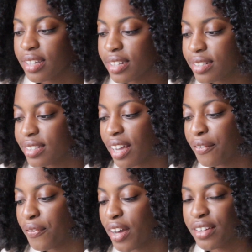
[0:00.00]
lens,
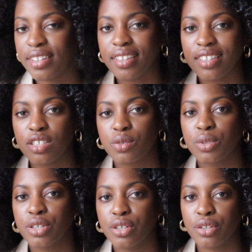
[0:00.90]
I found that this
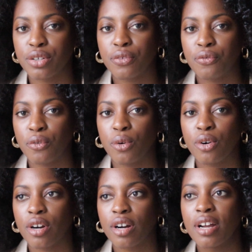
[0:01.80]
is really good
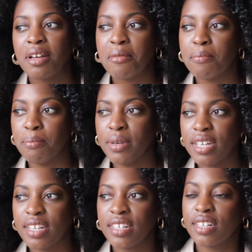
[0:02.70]
for
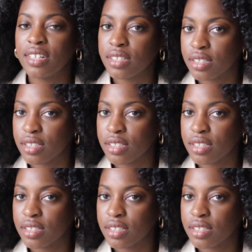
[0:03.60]
mid